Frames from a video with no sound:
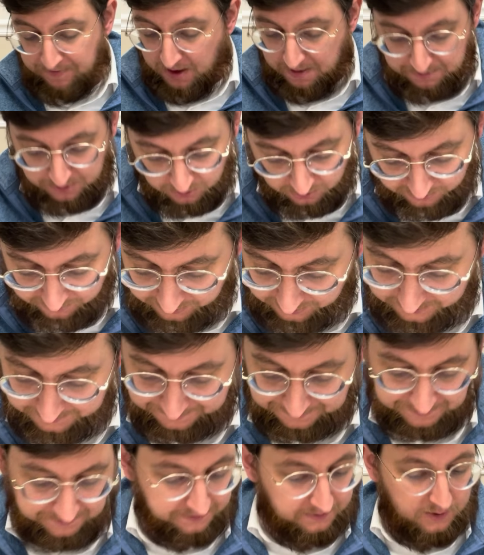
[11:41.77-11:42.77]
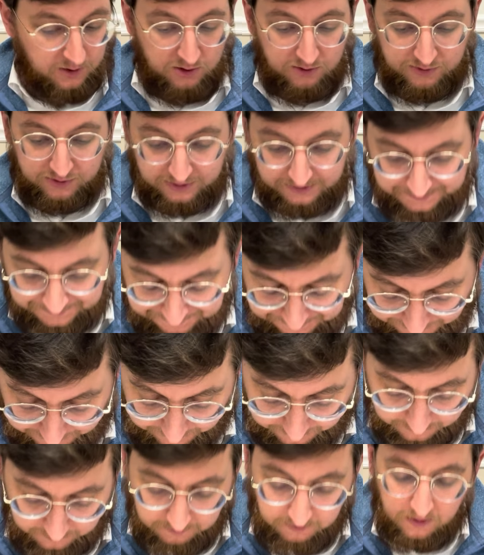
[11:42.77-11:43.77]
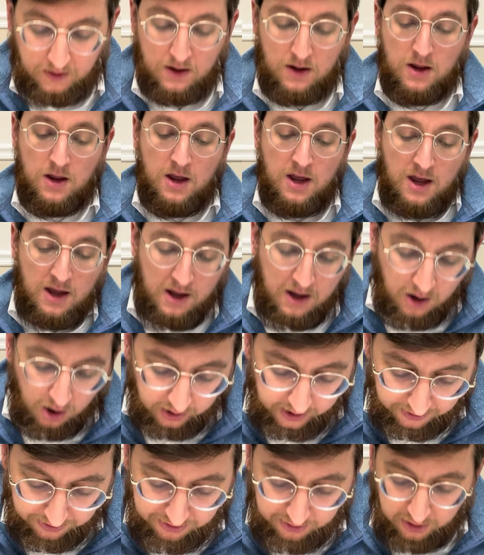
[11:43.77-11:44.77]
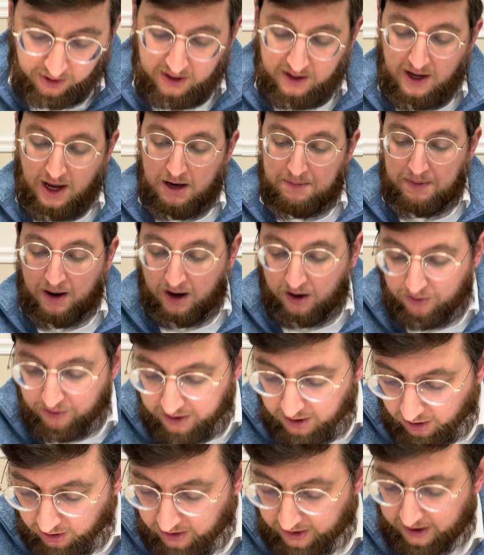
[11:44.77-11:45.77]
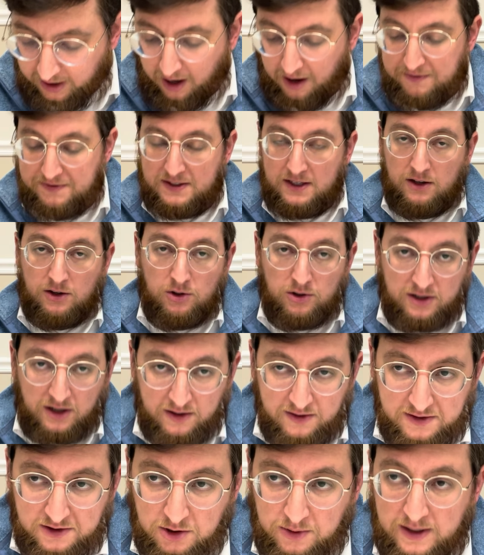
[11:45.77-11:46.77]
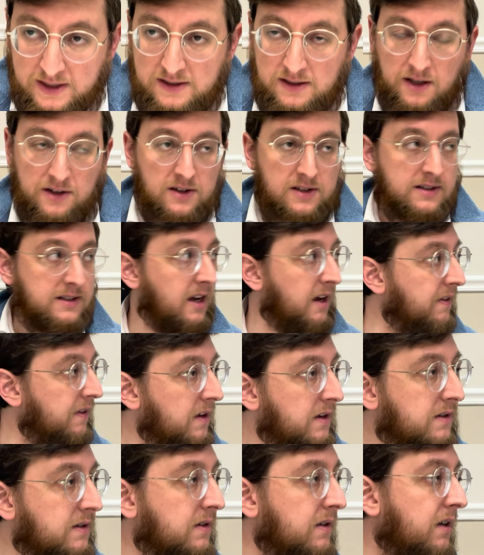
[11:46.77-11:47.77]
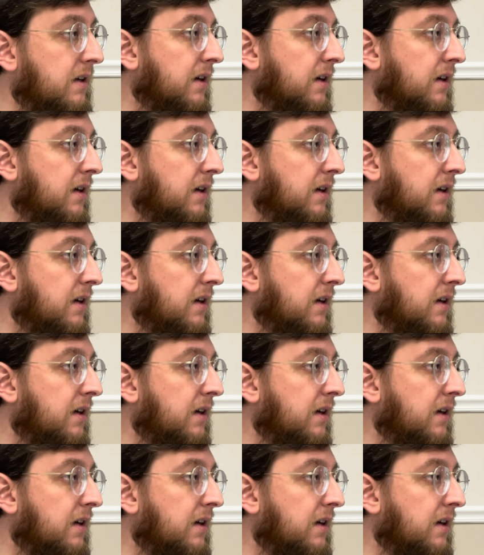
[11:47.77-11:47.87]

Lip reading: Beautiful. Beautiful. Okay, 38. Machriyo lekav zechut. There's two ways to understand this.